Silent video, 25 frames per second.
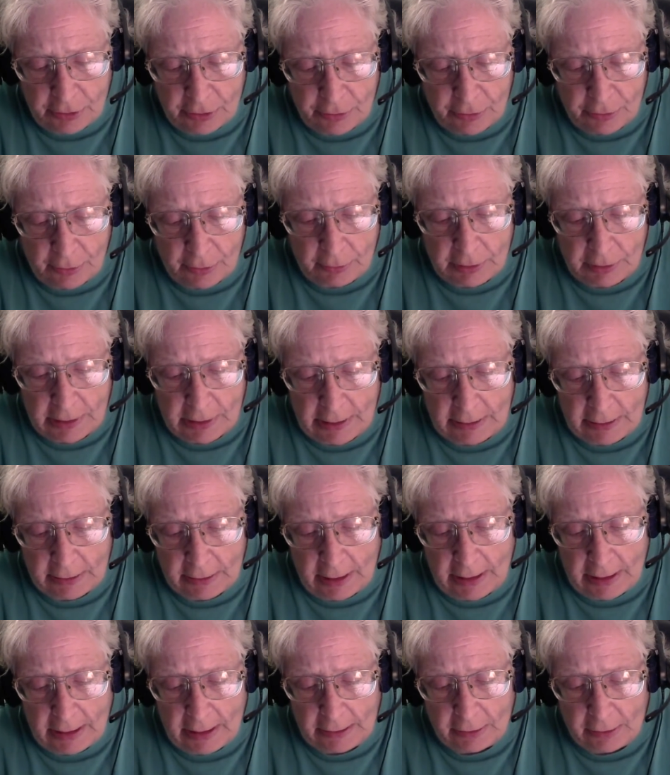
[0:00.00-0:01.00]
So, okay,
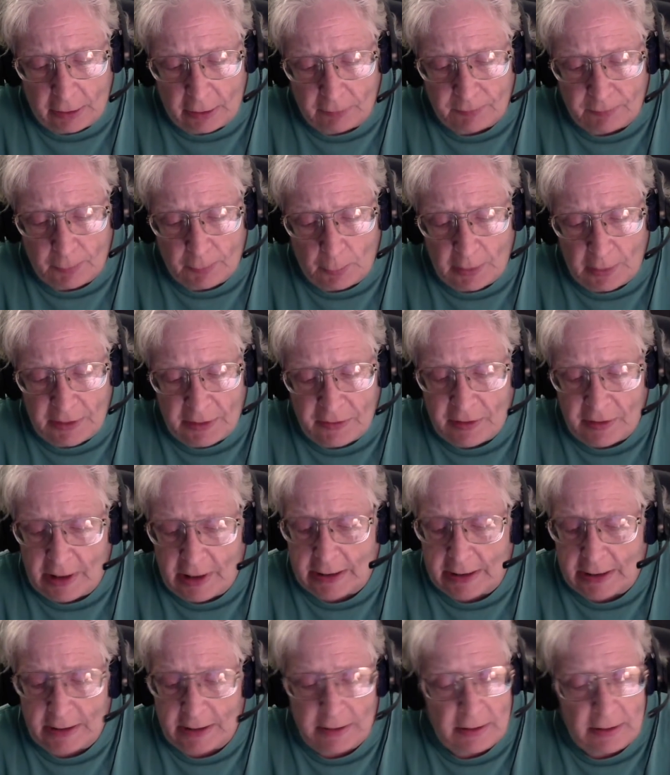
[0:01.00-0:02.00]
hang on for one
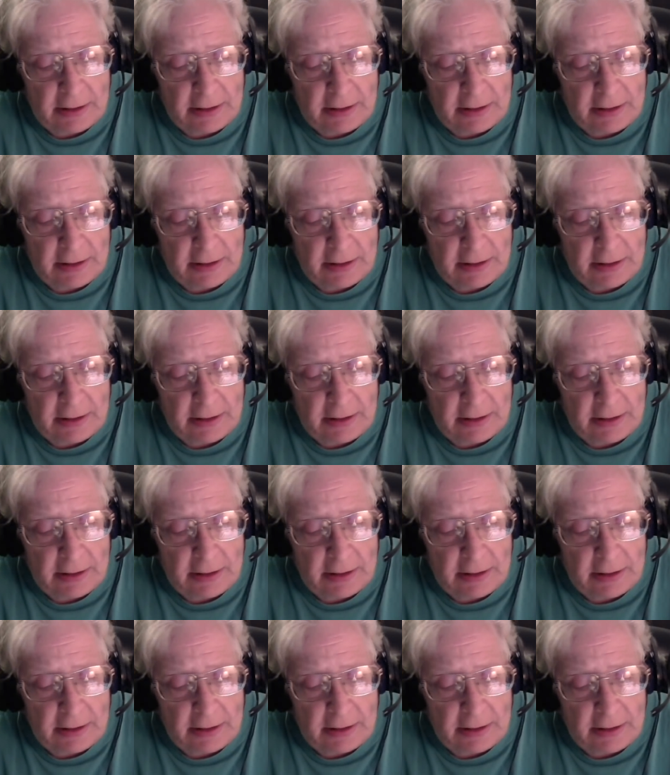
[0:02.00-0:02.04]
second.